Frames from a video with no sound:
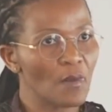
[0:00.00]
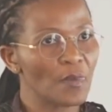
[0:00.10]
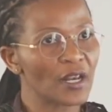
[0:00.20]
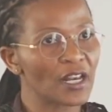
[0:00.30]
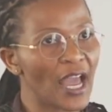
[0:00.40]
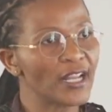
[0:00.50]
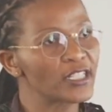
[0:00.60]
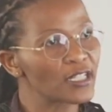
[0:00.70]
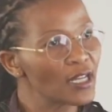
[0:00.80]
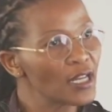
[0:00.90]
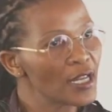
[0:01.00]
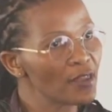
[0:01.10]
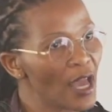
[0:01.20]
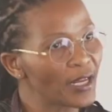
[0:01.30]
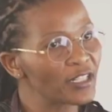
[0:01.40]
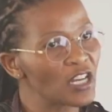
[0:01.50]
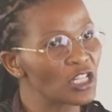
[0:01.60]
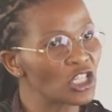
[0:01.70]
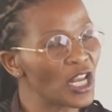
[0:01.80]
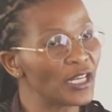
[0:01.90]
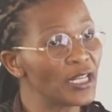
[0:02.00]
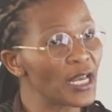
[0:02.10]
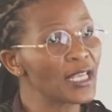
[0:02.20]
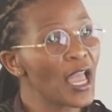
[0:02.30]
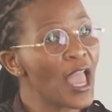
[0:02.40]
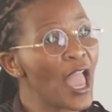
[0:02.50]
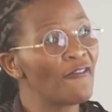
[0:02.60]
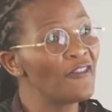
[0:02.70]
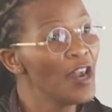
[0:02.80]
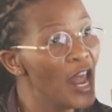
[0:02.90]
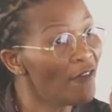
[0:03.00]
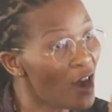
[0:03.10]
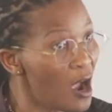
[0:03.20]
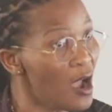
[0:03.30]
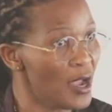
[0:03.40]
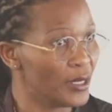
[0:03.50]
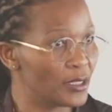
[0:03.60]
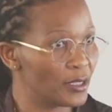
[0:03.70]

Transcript: the right that traditional leaders have never heard